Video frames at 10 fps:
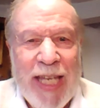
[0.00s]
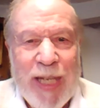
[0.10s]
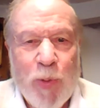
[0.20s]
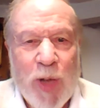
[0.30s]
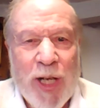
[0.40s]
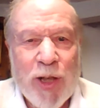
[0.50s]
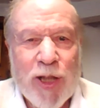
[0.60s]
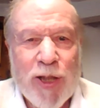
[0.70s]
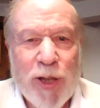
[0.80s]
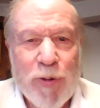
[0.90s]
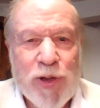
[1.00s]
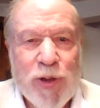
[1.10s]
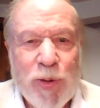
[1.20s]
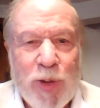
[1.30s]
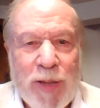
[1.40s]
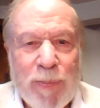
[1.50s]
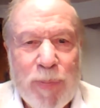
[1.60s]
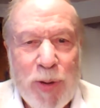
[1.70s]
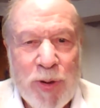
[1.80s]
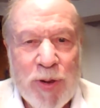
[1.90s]
anywhere close to a
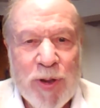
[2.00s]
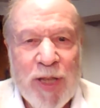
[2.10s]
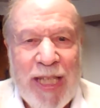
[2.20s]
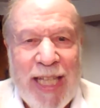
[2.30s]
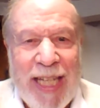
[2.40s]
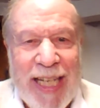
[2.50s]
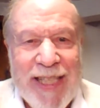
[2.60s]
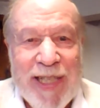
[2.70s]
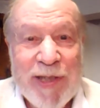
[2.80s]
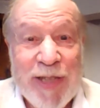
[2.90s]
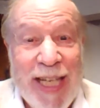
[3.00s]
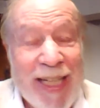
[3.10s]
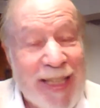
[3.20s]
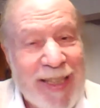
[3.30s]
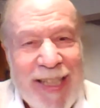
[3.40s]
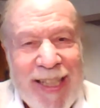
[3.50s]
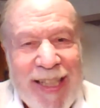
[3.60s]
computer that has internet and